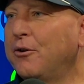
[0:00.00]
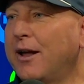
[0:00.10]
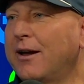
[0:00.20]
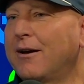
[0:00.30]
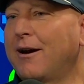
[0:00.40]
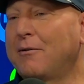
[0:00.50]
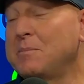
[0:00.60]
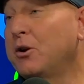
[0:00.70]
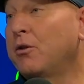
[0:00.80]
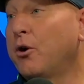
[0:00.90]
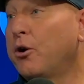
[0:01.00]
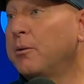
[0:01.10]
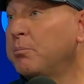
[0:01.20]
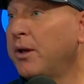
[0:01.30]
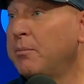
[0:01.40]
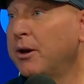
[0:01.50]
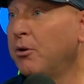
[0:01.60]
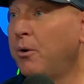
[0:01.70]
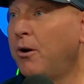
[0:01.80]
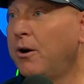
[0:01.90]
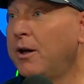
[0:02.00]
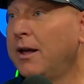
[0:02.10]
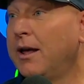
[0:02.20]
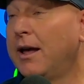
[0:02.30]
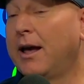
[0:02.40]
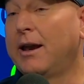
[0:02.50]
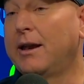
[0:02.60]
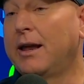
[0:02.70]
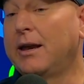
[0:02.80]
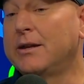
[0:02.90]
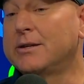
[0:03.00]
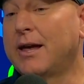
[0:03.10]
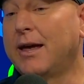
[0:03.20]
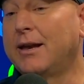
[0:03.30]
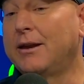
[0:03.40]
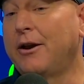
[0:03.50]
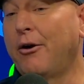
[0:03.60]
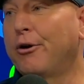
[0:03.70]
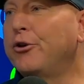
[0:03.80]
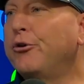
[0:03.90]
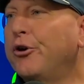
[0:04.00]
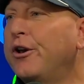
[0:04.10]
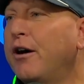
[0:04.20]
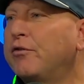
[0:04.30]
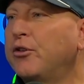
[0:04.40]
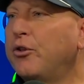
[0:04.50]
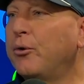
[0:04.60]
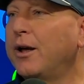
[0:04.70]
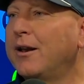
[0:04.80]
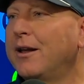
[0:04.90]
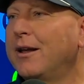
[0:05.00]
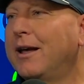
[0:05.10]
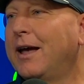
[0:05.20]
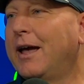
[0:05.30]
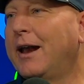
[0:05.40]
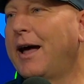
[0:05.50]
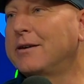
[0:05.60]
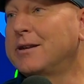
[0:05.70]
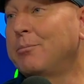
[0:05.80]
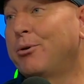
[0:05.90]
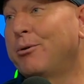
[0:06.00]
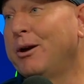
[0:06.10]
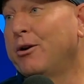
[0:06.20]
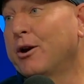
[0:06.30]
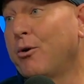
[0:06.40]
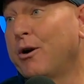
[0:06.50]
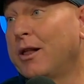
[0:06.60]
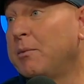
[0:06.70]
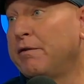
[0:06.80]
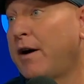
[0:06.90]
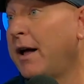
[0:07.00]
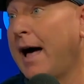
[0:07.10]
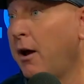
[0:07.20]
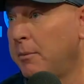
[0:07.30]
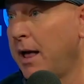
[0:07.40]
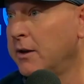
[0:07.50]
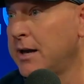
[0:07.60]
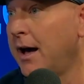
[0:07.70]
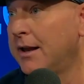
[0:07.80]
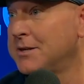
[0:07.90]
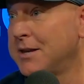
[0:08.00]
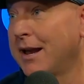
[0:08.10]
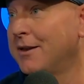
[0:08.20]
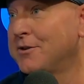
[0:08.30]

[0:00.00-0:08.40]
And I go, I'm here to learn and play pickleball. And he said, are you good enough to do it? And I said, put me on a court, let me find out. I mean, that was an honest answer.